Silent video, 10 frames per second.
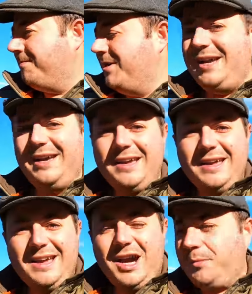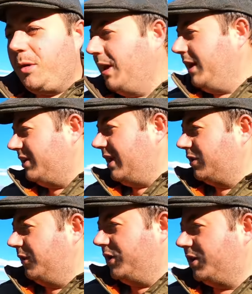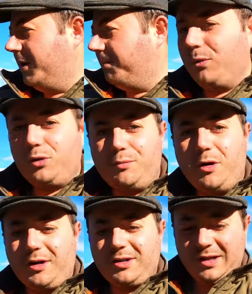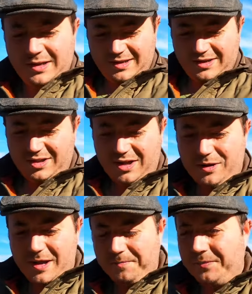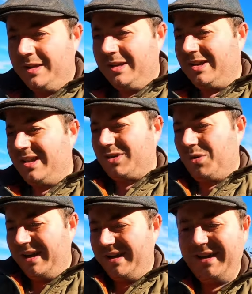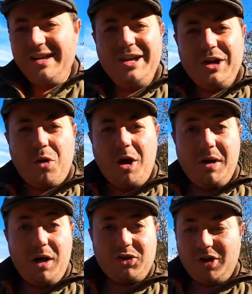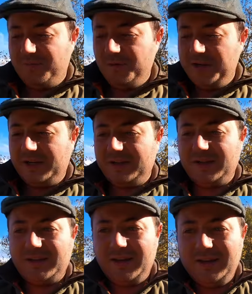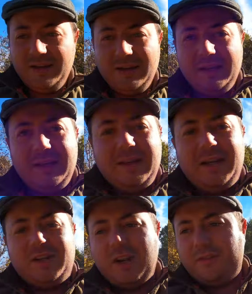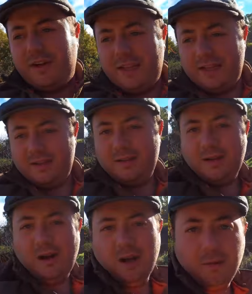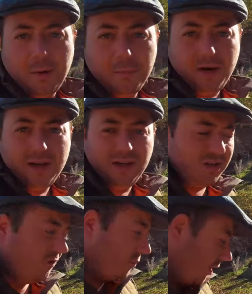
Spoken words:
But yeah, I'm completely self-sufficient in poultry products. So that's quite a milestone for me, because it's definitely high up on my list of